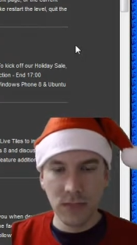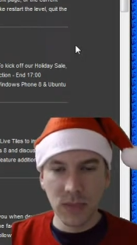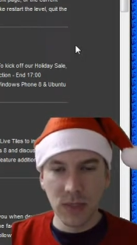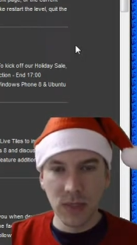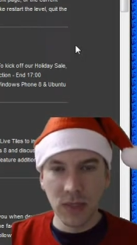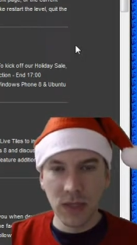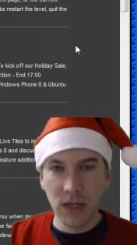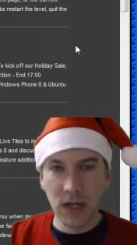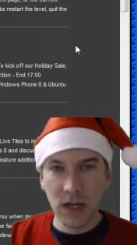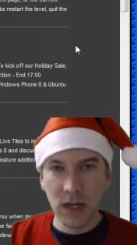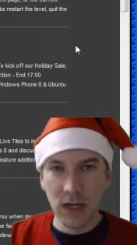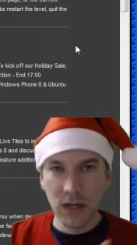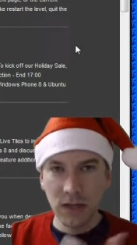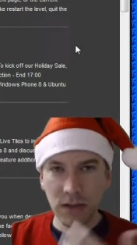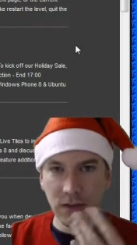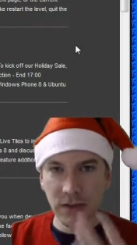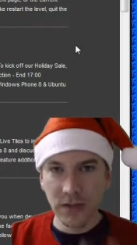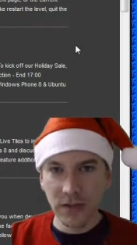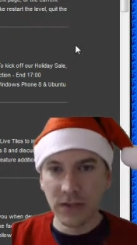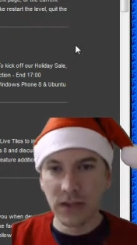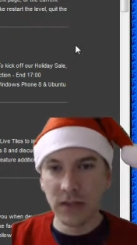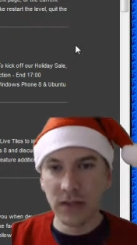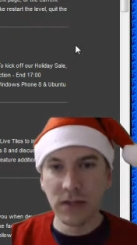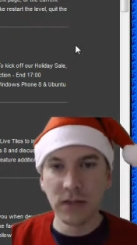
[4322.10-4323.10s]
And
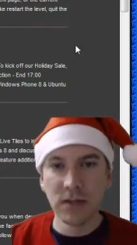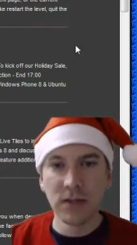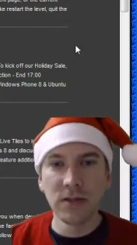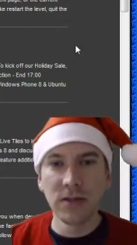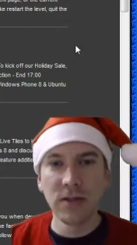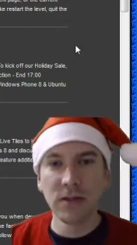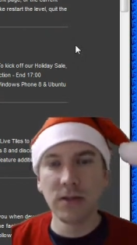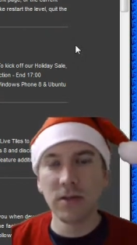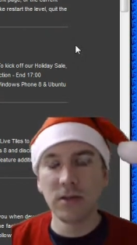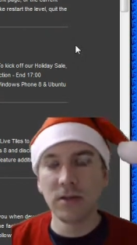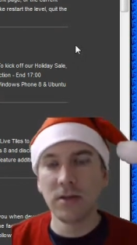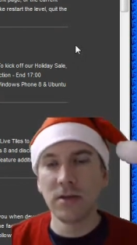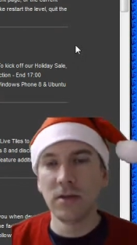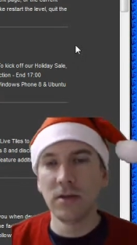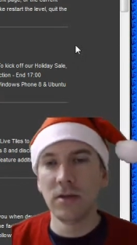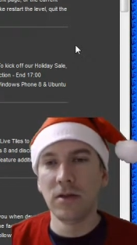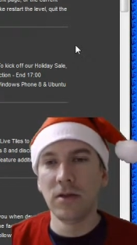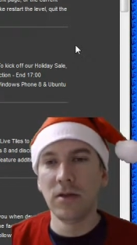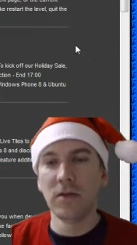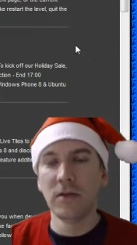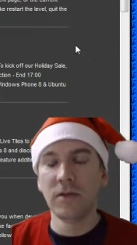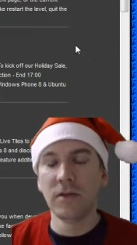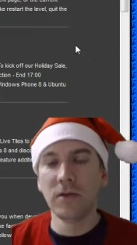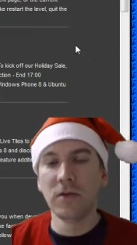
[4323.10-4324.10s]
this is
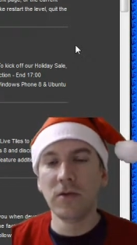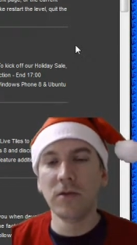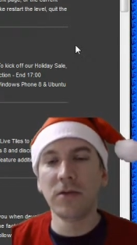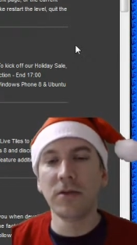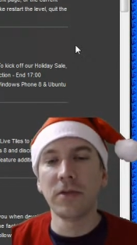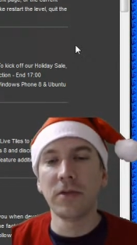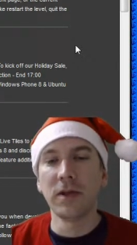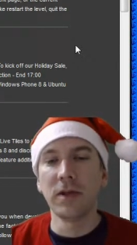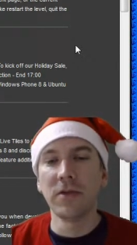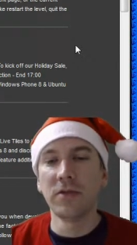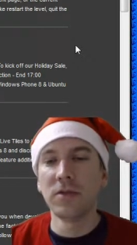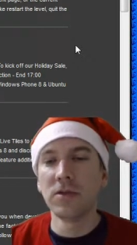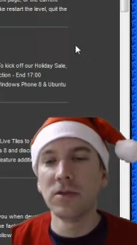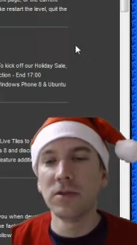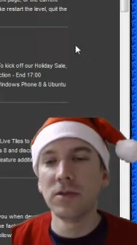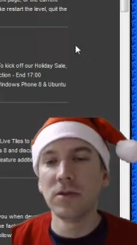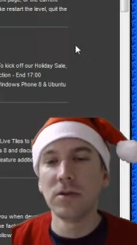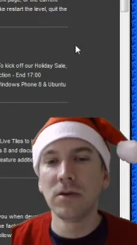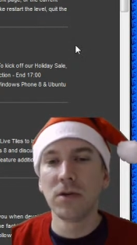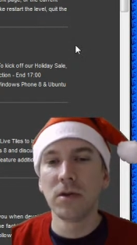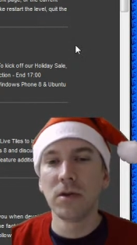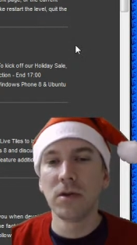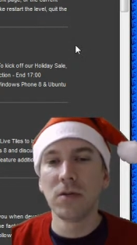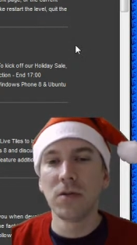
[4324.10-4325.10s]
the fourth level,
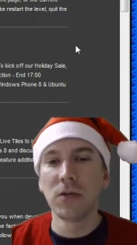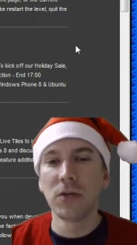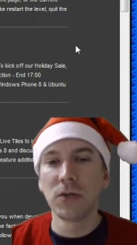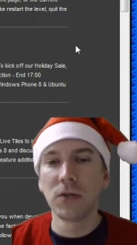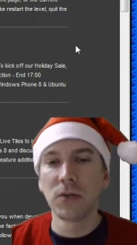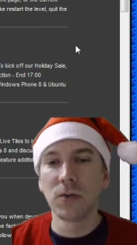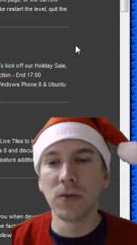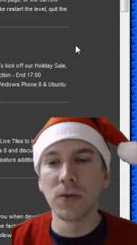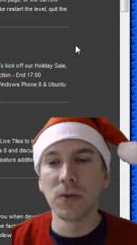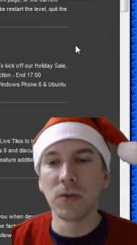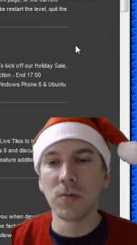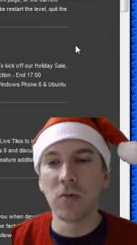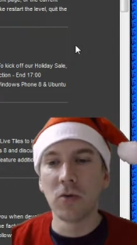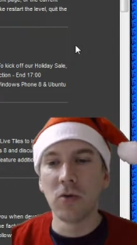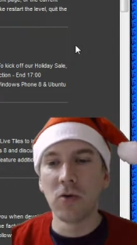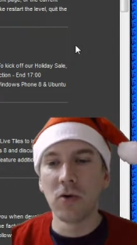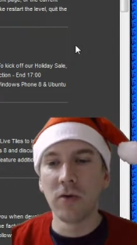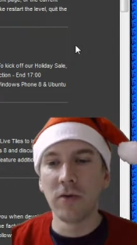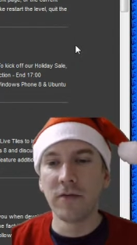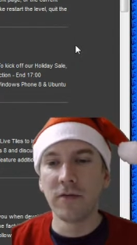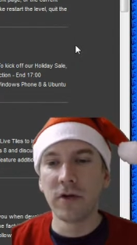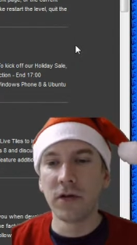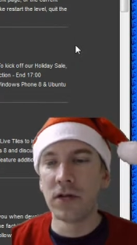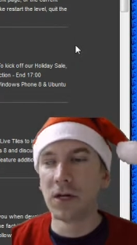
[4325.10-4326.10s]
which was more
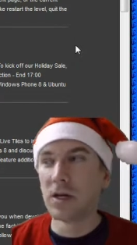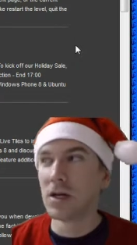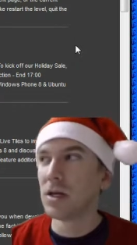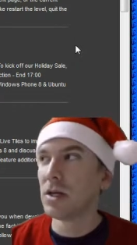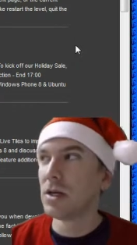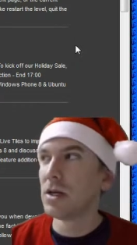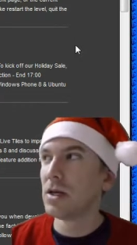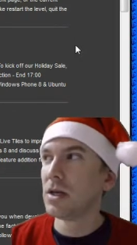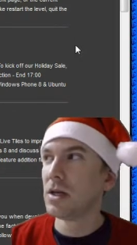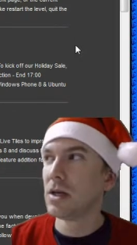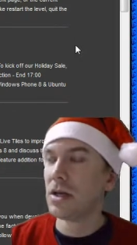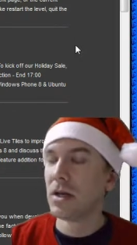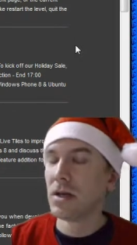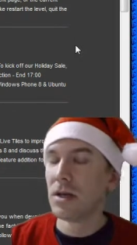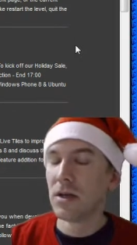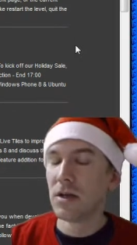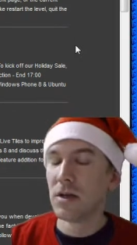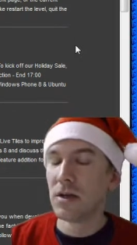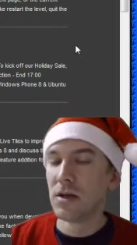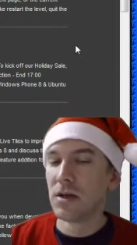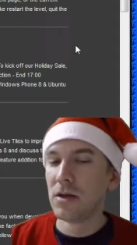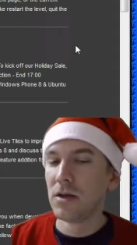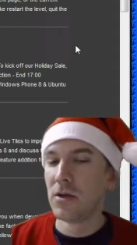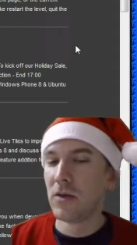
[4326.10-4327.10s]
of a
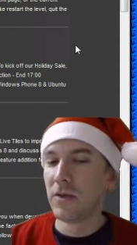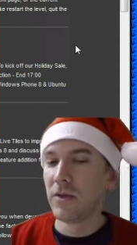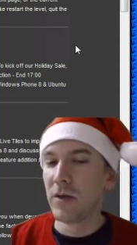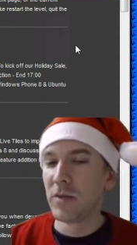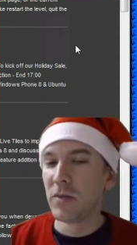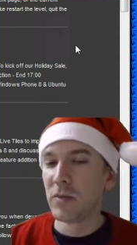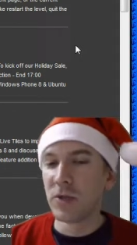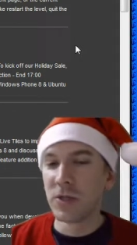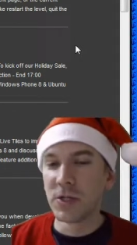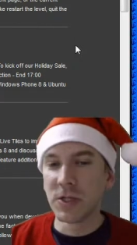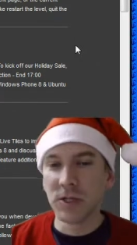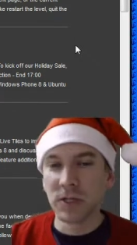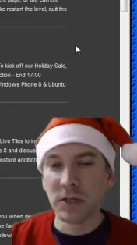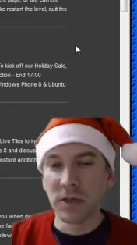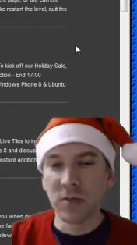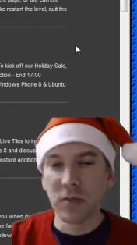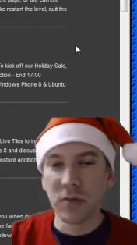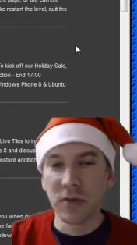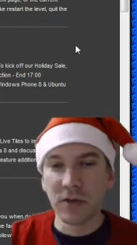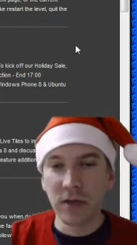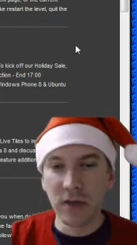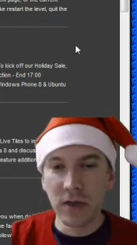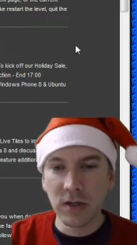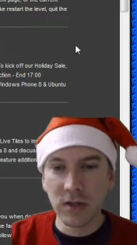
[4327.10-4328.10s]

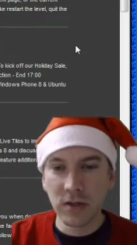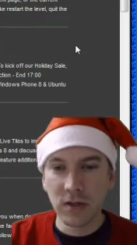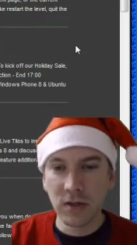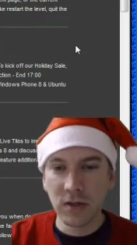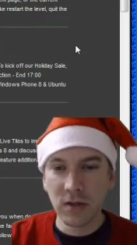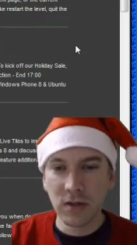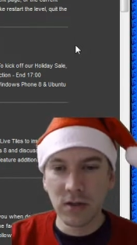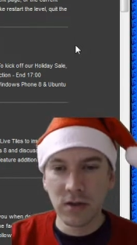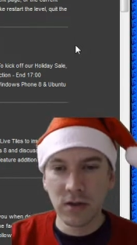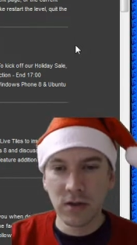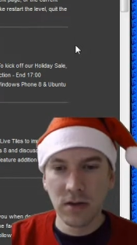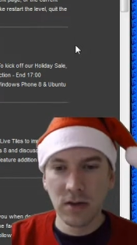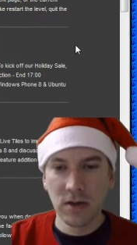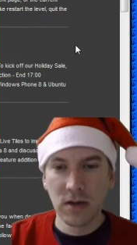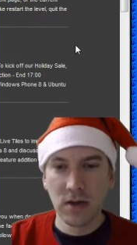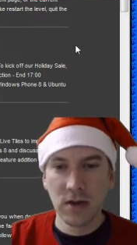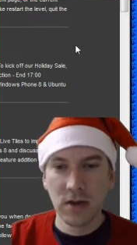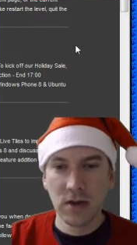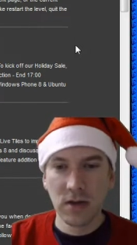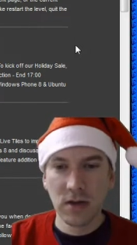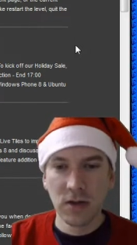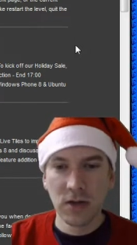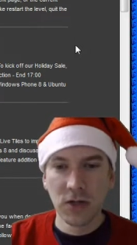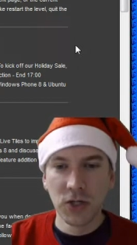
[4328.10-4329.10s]
November-December thing.
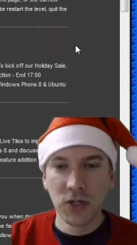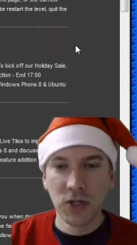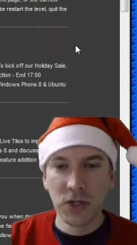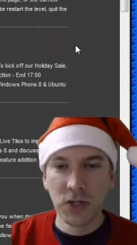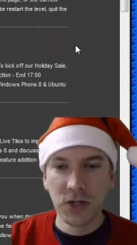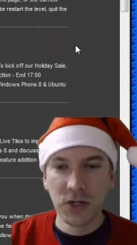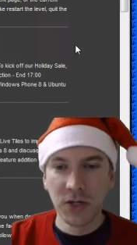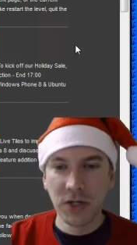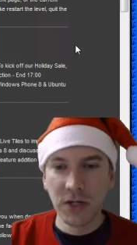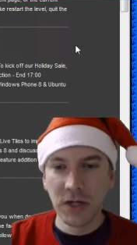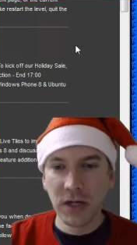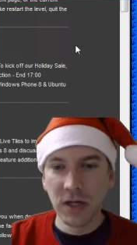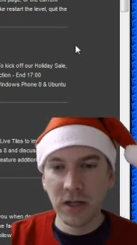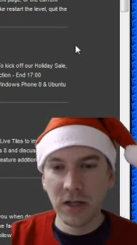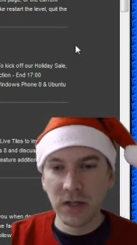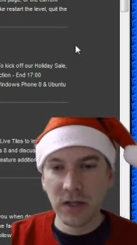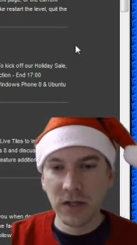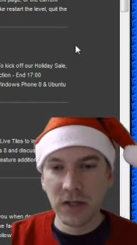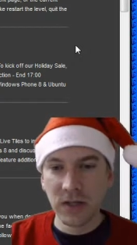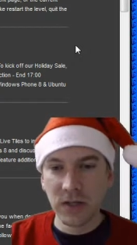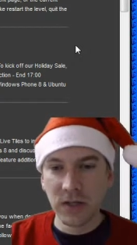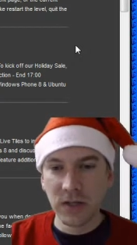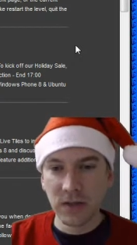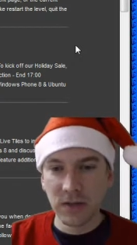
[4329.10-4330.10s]
Shielded
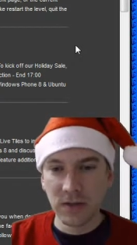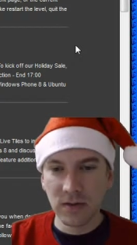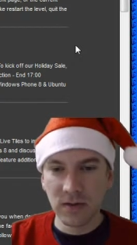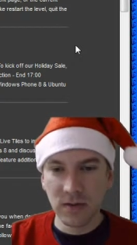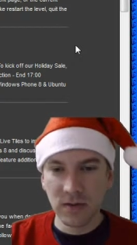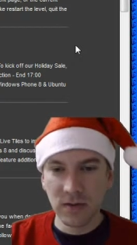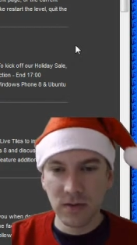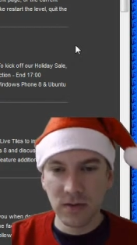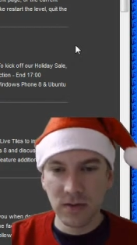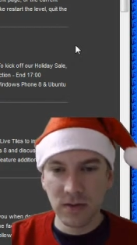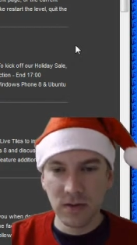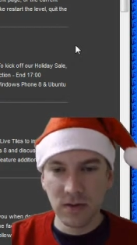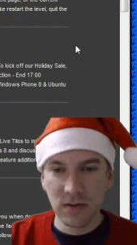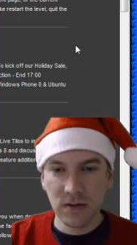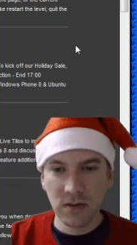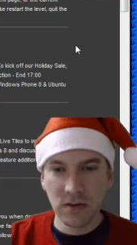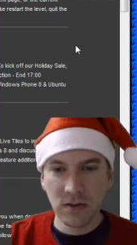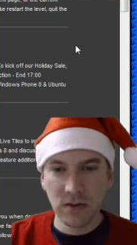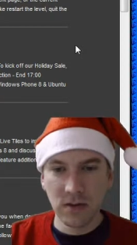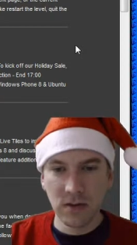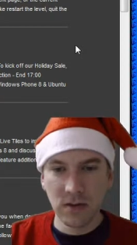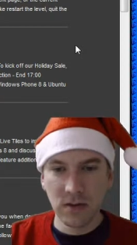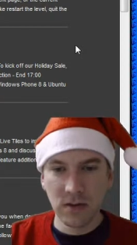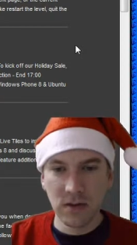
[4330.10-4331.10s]
aliens
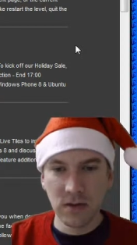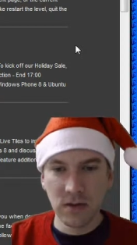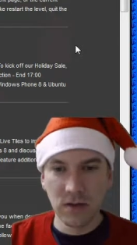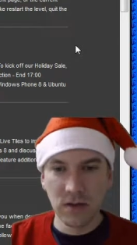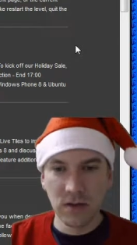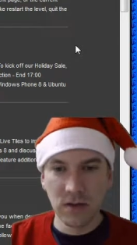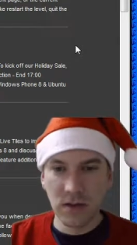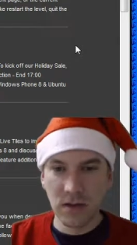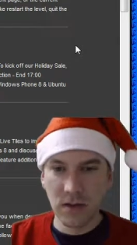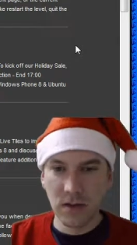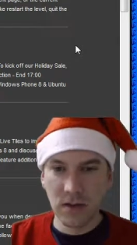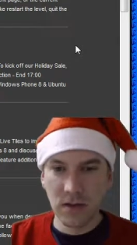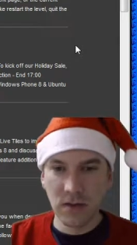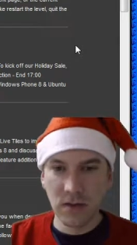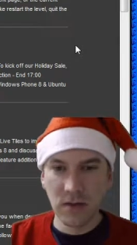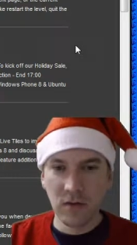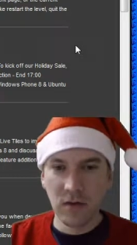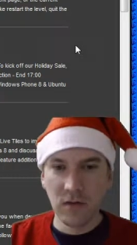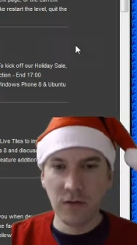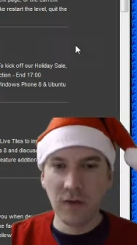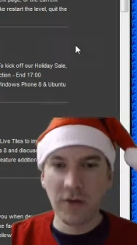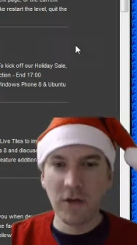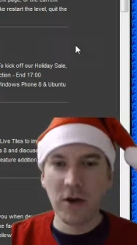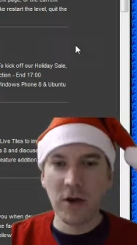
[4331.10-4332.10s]
who
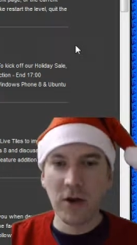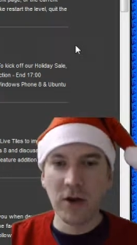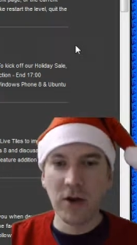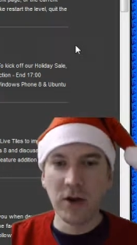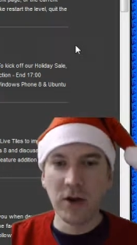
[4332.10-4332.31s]
fire out